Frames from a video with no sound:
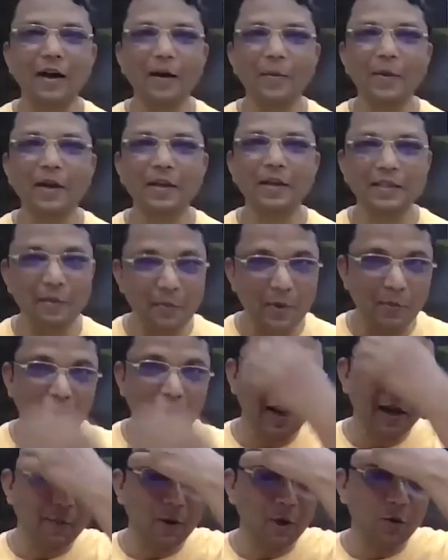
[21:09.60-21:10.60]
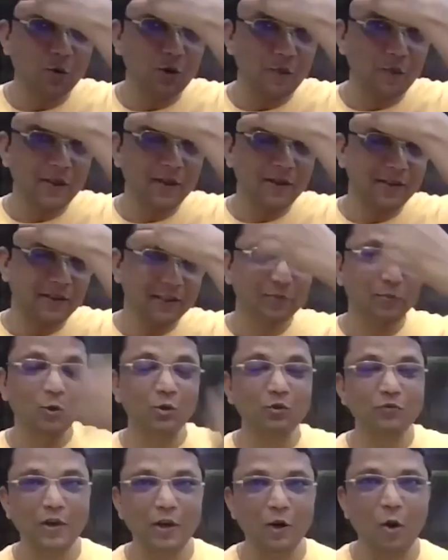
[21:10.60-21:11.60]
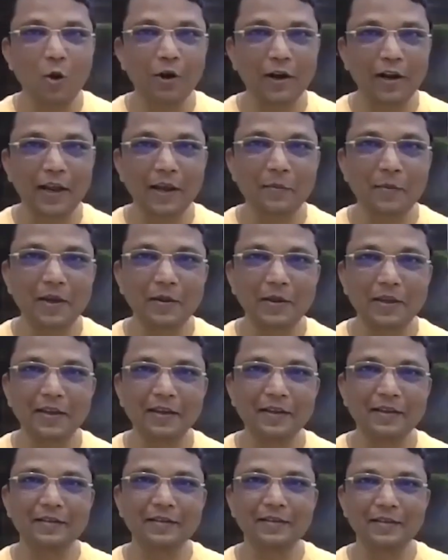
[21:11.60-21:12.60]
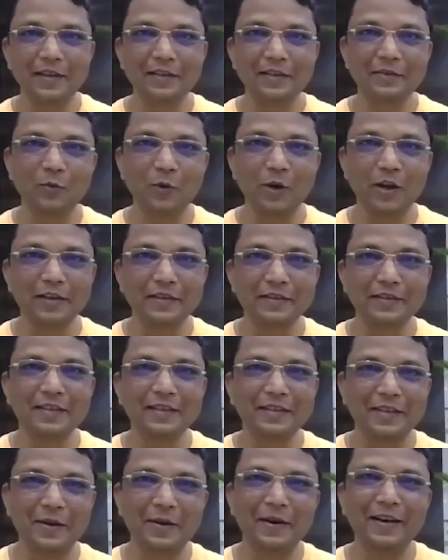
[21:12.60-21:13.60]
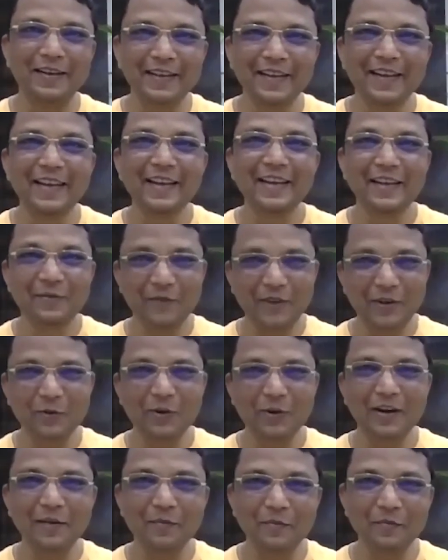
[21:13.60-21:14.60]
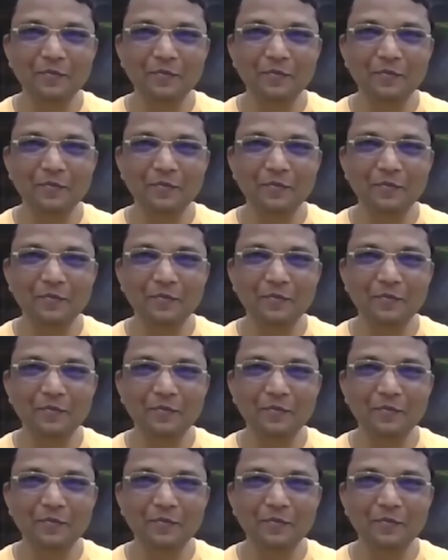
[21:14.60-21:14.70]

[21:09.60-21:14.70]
mean, some people are able to remain in this pose for a long time. I think that's what I see. So when you get